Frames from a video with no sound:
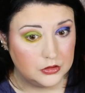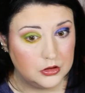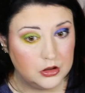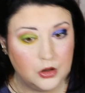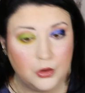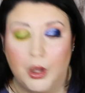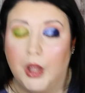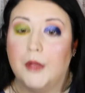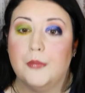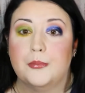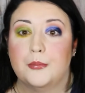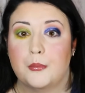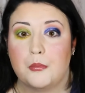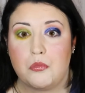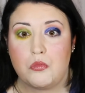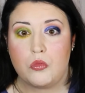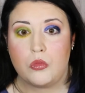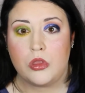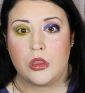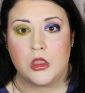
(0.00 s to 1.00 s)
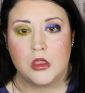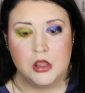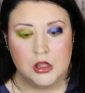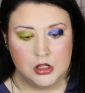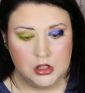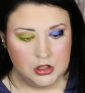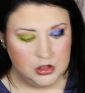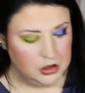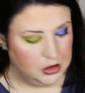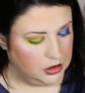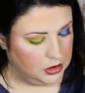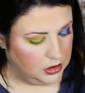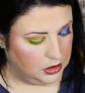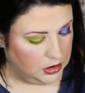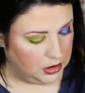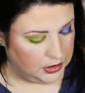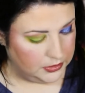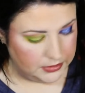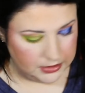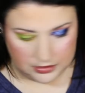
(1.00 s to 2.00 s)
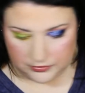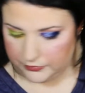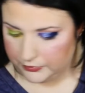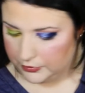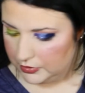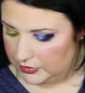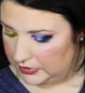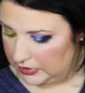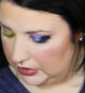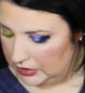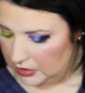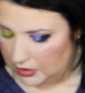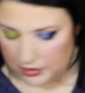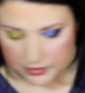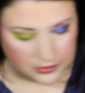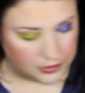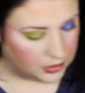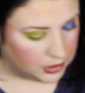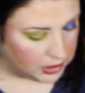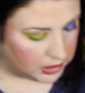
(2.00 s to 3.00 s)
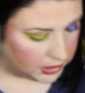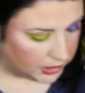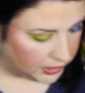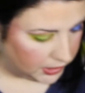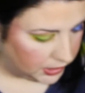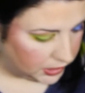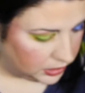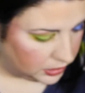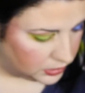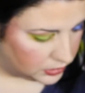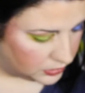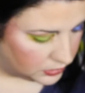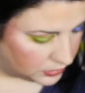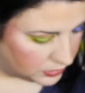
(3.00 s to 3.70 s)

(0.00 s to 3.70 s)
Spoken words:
Okay. And then for the other eye,